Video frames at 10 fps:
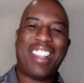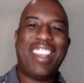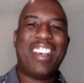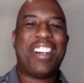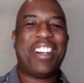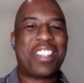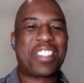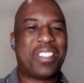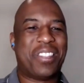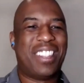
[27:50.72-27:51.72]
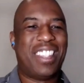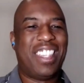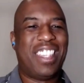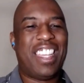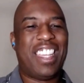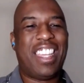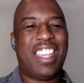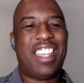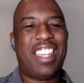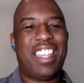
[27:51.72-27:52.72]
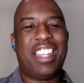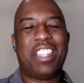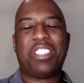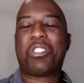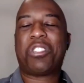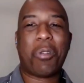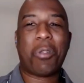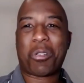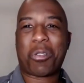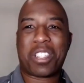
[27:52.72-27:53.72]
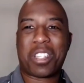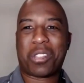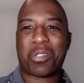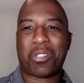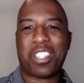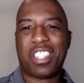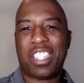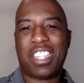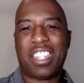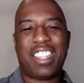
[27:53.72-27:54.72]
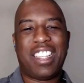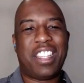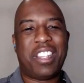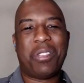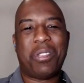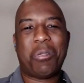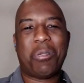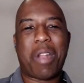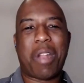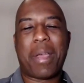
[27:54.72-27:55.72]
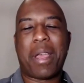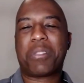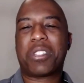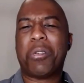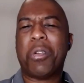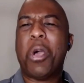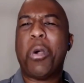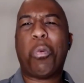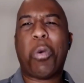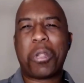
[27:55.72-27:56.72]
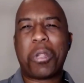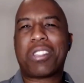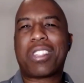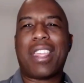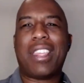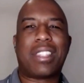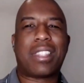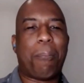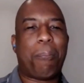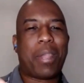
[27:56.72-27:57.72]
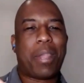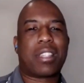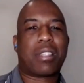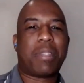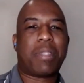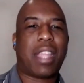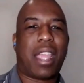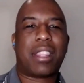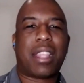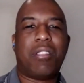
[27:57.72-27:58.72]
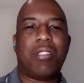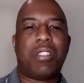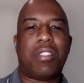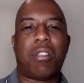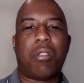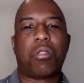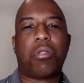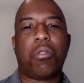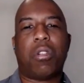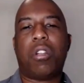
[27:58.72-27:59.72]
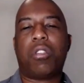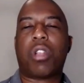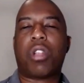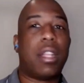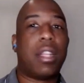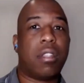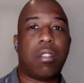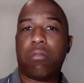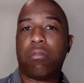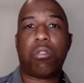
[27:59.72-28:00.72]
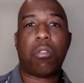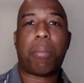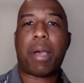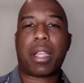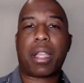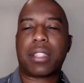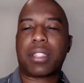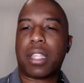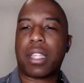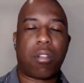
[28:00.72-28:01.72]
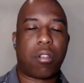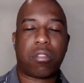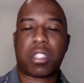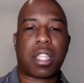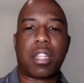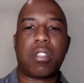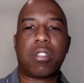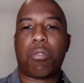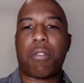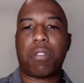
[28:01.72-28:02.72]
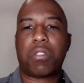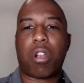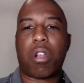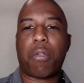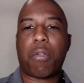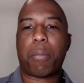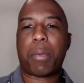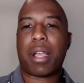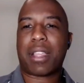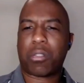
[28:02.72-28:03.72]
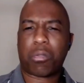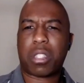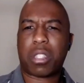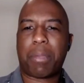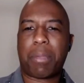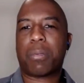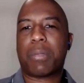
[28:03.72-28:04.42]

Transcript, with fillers: right. Awesome. And 2 more questions for you there, okay, and then we'll wrap up. So what would you say is the biggest mistake that you see those who are trying to do a podcast today, or just getting started with a podcast? What's the